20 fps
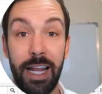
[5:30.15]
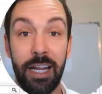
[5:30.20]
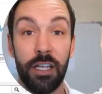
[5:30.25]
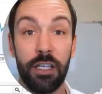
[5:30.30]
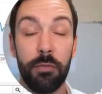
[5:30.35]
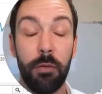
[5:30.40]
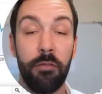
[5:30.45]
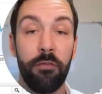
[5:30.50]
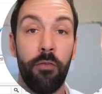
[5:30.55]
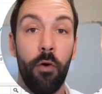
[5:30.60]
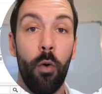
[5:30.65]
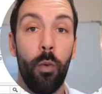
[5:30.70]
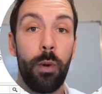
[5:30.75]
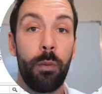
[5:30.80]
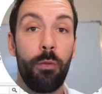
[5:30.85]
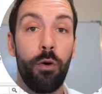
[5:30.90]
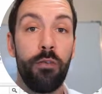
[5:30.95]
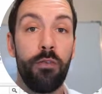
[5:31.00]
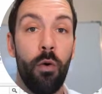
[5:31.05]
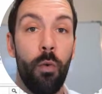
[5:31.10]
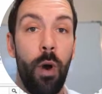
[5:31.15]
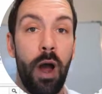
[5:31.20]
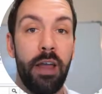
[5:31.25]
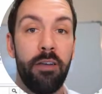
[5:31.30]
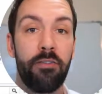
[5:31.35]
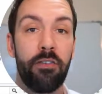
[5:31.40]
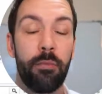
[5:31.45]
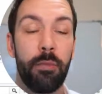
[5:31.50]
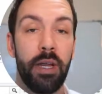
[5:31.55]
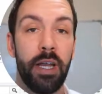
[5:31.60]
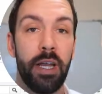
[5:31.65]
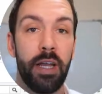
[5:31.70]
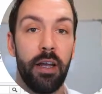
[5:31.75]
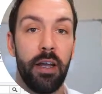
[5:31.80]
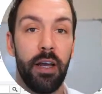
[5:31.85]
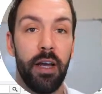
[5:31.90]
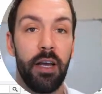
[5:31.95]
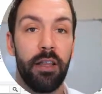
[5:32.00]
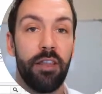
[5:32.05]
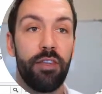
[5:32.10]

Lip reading: Now just before we move away from here,